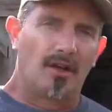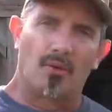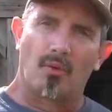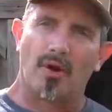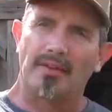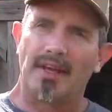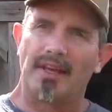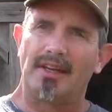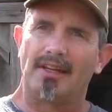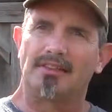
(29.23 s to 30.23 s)
What that
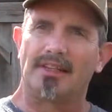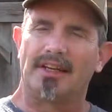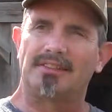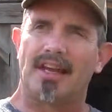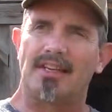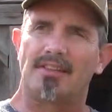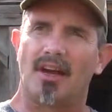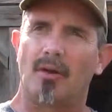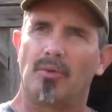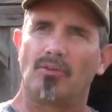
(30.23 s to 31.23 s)
is, it's a
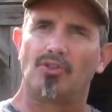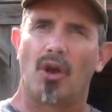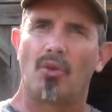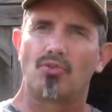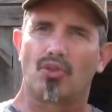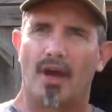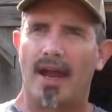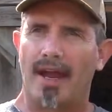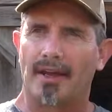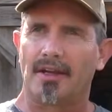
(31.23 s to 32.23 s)
double doe
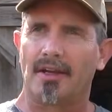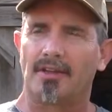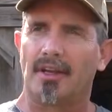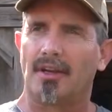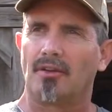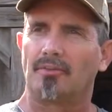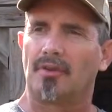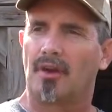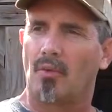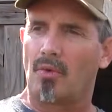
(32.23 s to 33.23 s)
drag. Now,
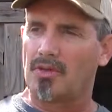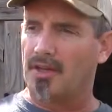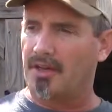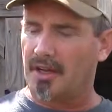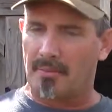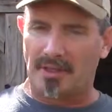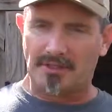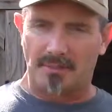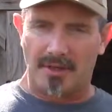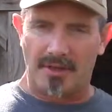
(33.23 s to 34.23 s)
I want you to think about
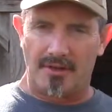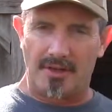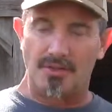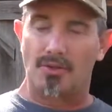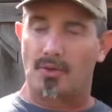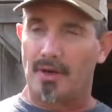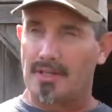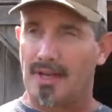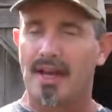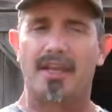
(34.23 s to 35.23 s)
something here, and this is the
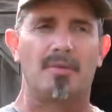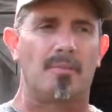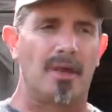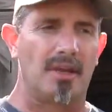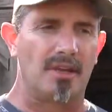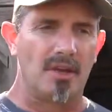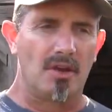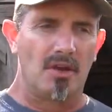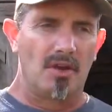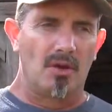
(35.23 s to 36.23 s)
reason I came about it.
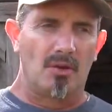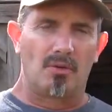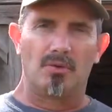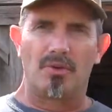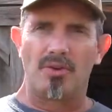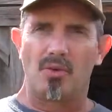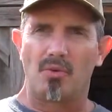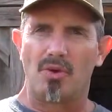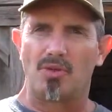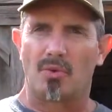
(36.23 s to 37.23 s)
When we're in the
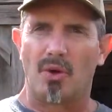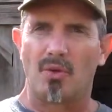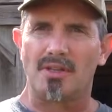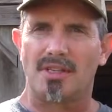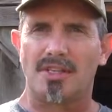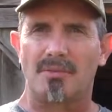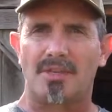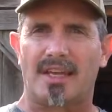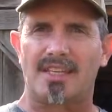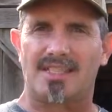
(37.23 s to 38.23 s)
woods, we always, it seems
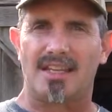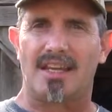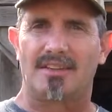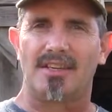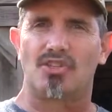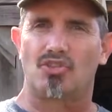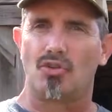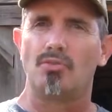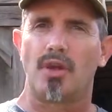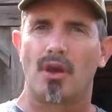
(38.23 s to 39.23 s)
like, see at least
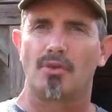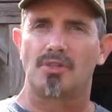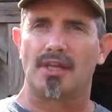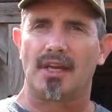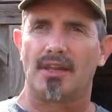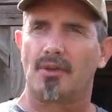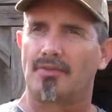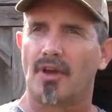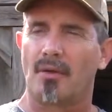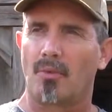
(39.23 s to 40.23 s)
2 does together,
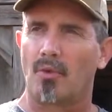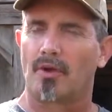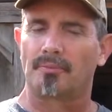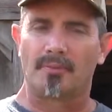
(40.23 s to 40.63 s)
if not more.